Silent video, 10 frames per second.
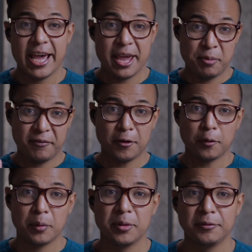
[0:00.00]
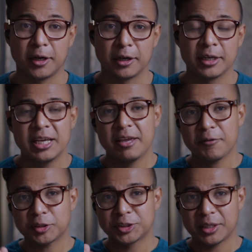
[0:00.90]
Hey, before we move on, if
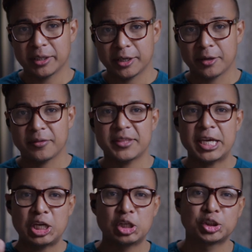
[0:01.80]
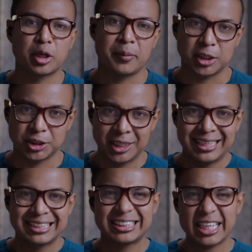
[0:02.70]
you're still here, thank you so much.
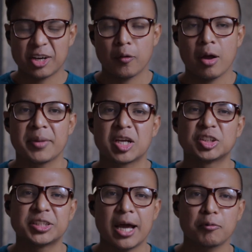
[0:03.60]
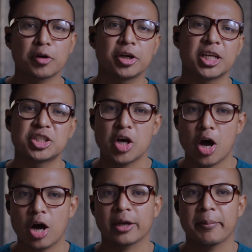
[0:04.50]
Stick around because now we're going to
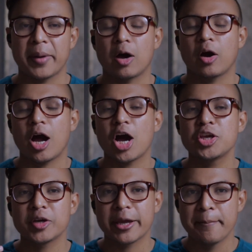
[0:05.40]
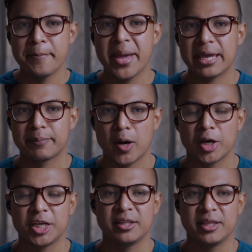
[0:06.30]
talk about how you can make
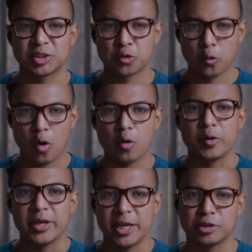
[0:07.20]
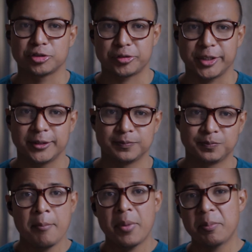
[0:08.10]
money in this growing industry.
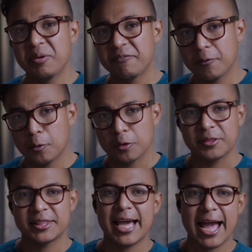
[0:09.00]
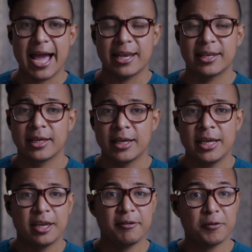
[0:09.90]
But before that,
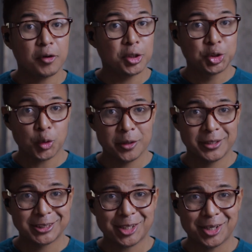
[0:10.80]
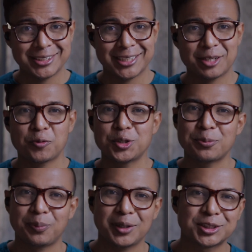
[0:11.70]
if you're enjoying this content, would
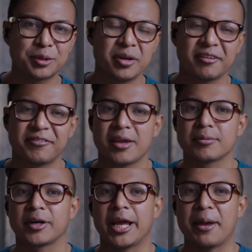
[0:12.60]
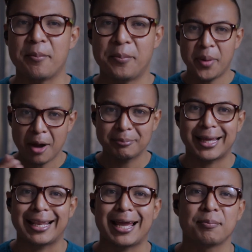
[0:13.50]
you please do me a favor and pump
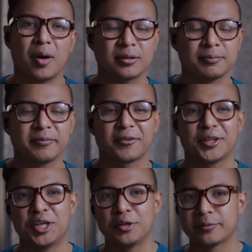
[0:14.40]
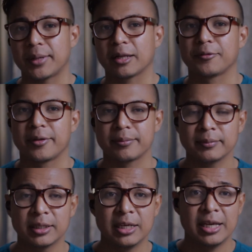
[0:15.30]
that like button for the YouTube
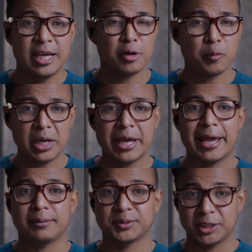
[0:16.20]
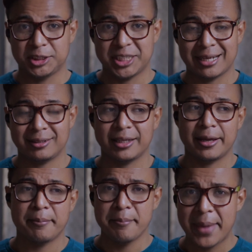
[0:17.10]
algorithm? It really helps the channel
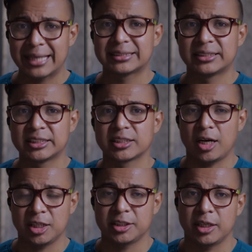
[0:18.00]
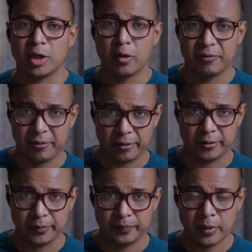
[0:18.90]
and makes this content go
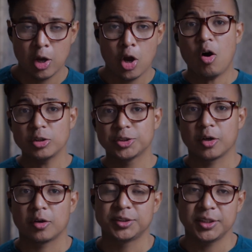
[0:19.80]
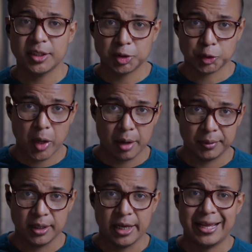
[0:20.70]
further. Also, consider
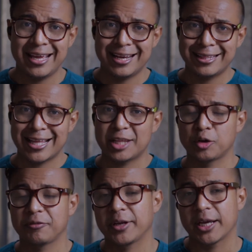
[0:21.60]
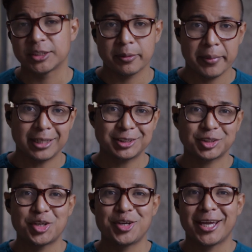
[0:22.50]
subscribing and hitting that notification bell
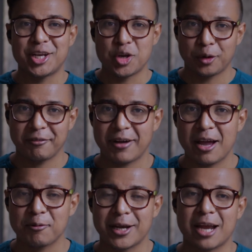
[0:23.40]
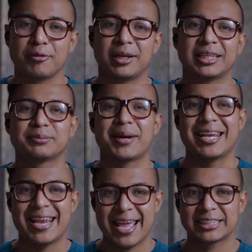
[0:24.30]
so you get notified when I release my
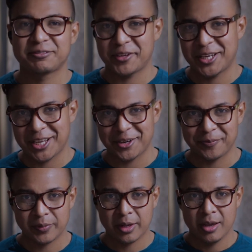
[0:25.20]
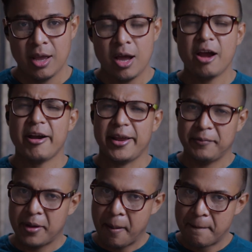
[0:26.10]
next video. Alright,
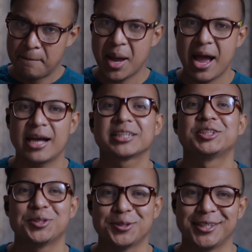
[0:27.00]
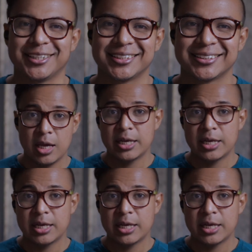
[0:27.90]
back to it.